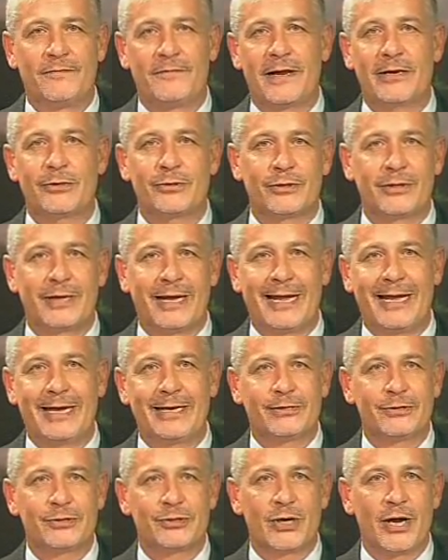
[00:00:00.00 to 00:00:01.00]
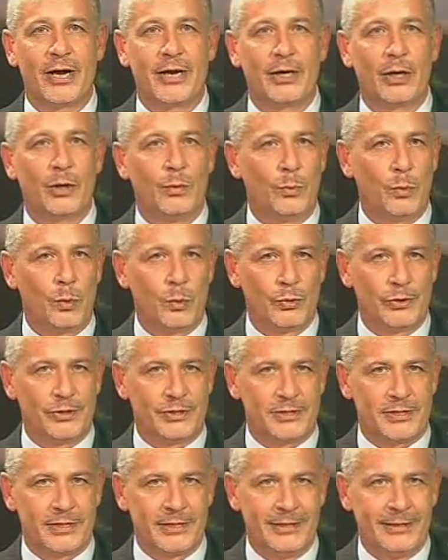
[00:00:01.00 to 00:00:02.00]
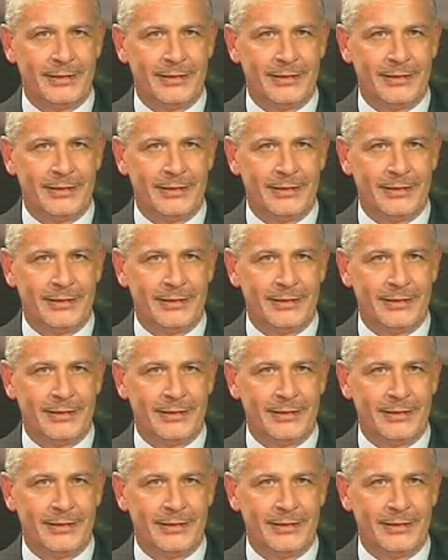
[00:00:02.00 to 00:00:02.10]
Fashion Hair Design Awards.